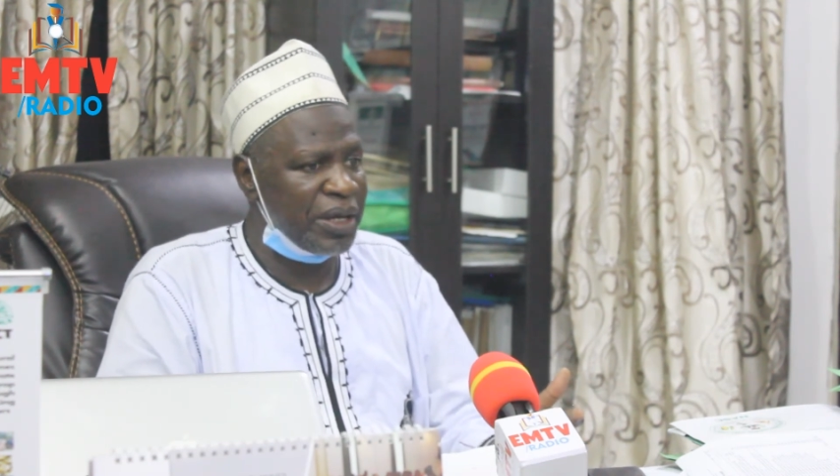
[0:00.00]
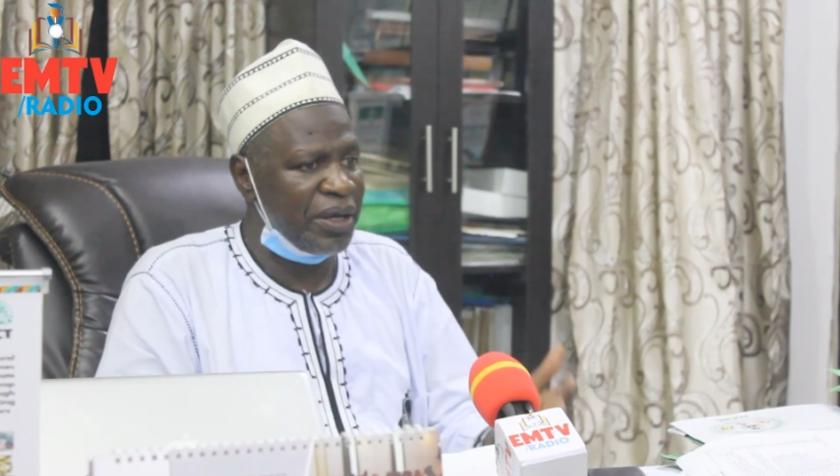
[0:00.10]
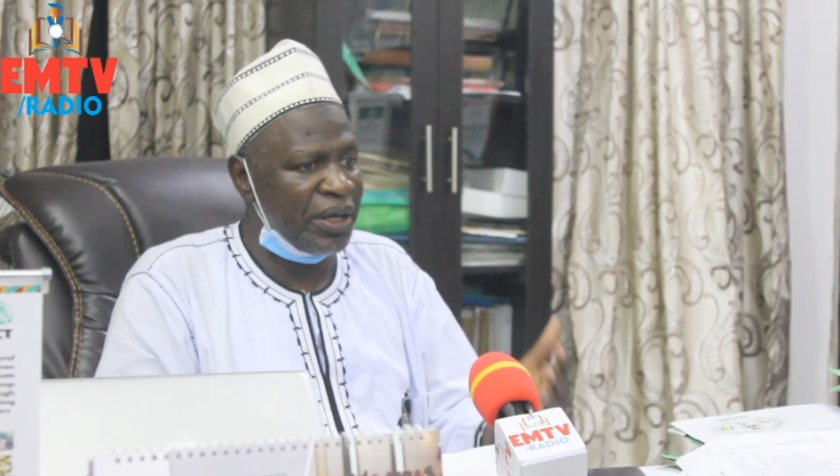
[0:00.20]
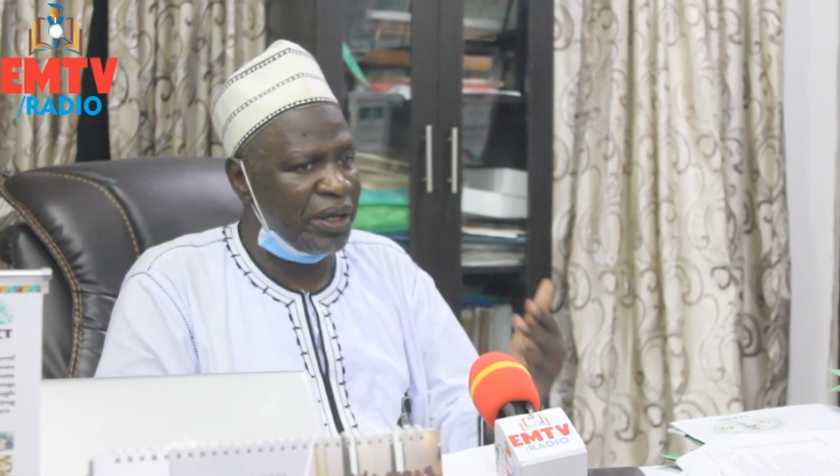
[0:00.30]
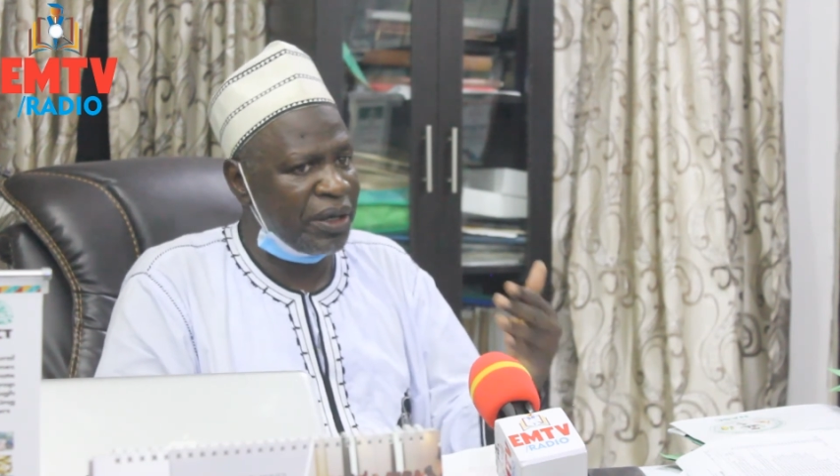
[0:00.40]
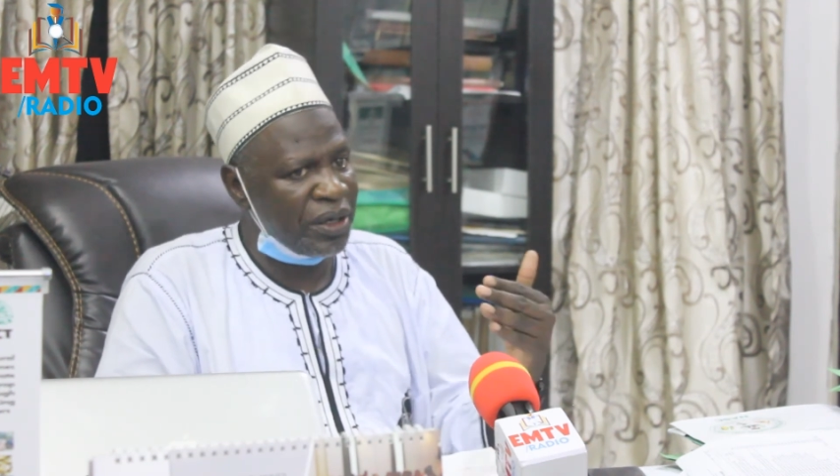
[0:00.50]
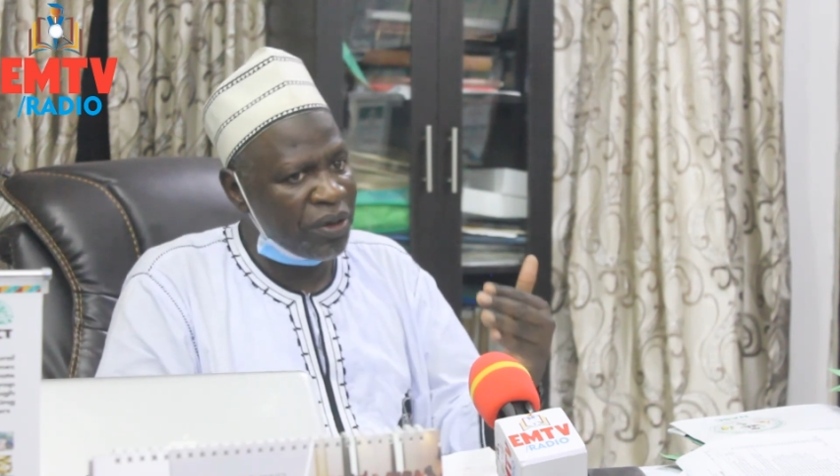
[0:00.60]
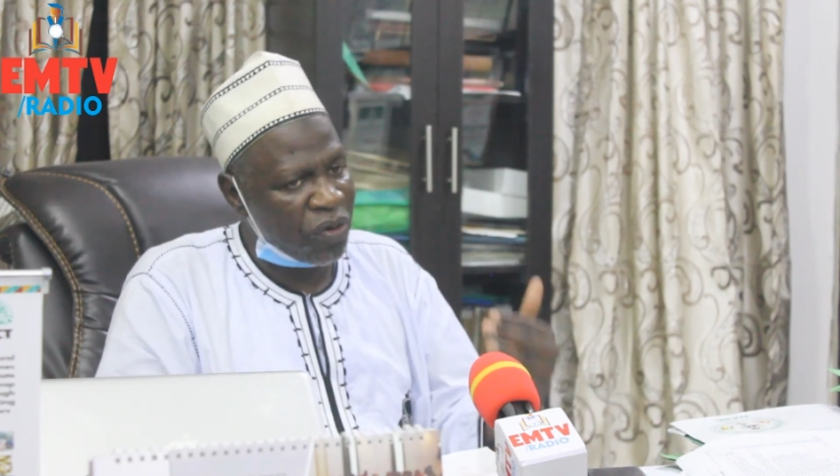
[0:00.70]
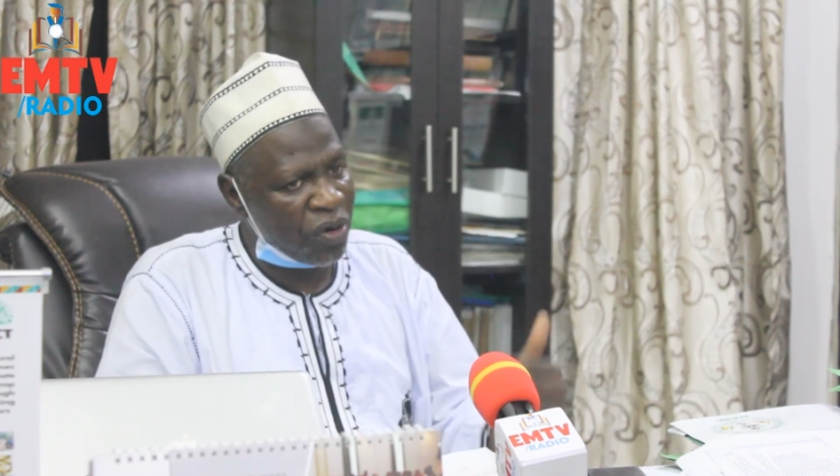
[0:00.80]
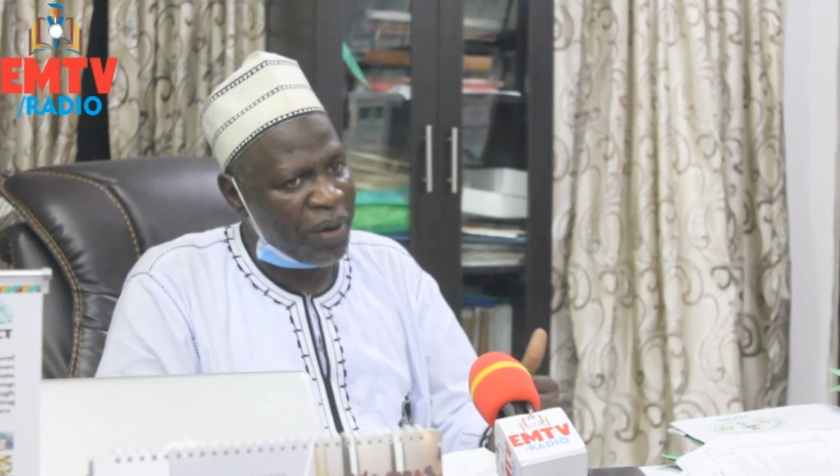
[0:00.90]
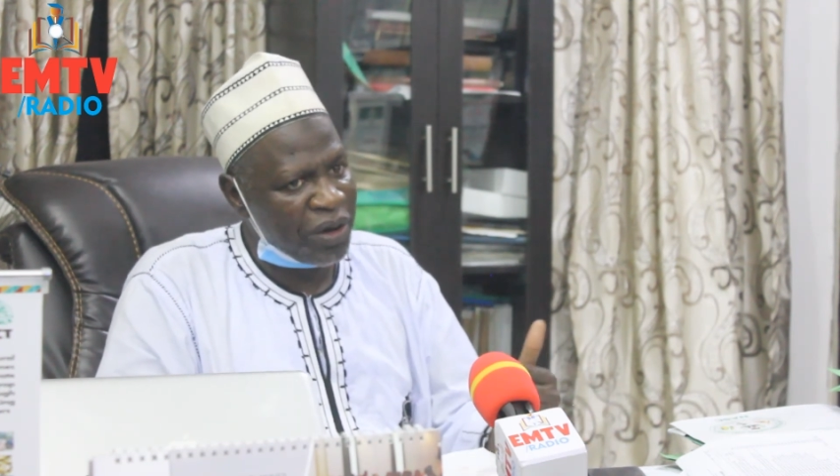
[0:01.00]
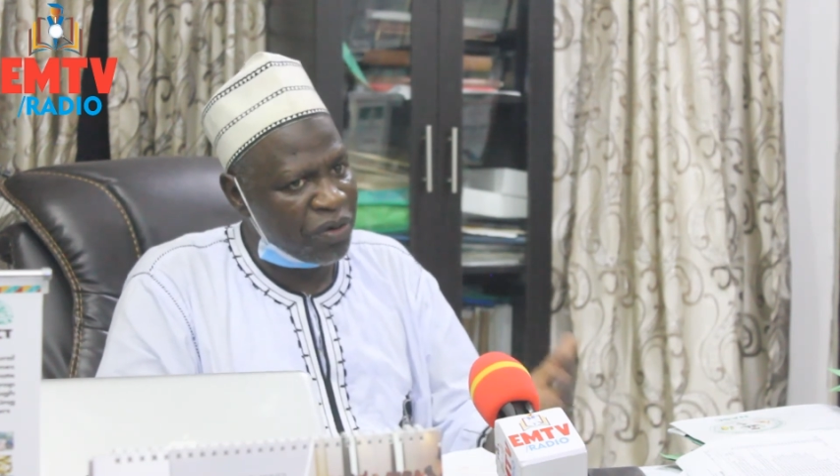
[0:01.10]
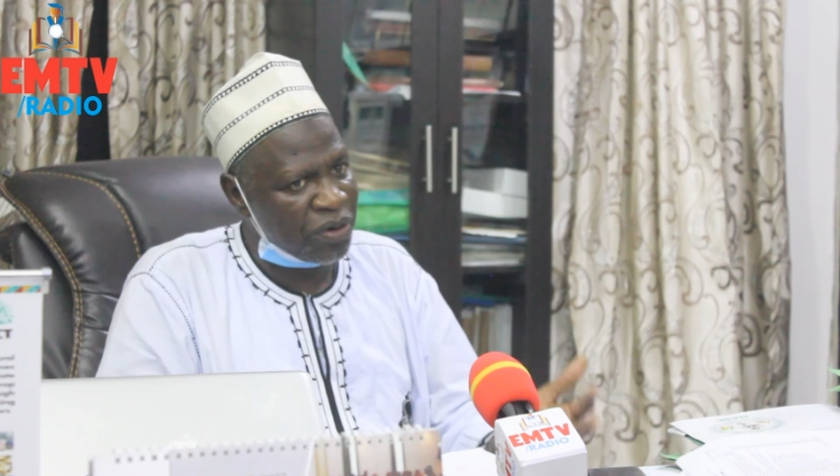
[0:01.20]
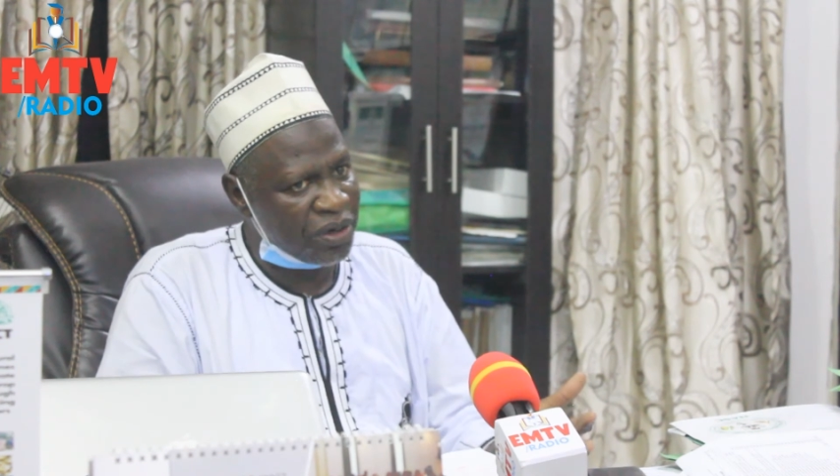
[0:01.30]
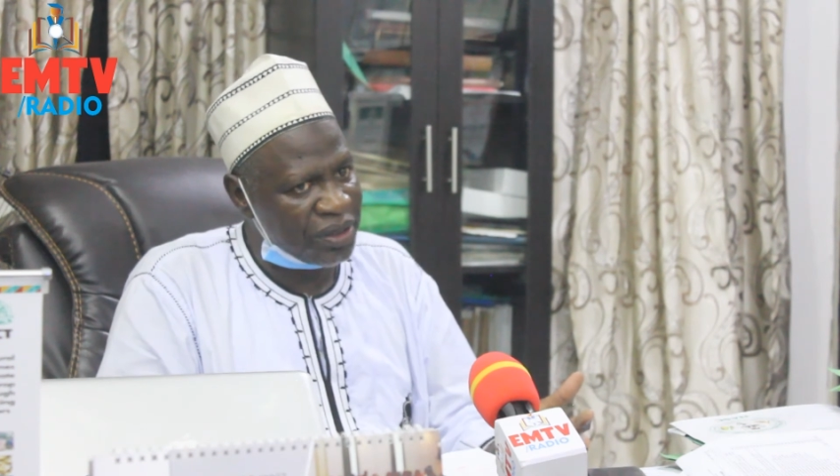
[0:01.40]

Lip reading: the crop has not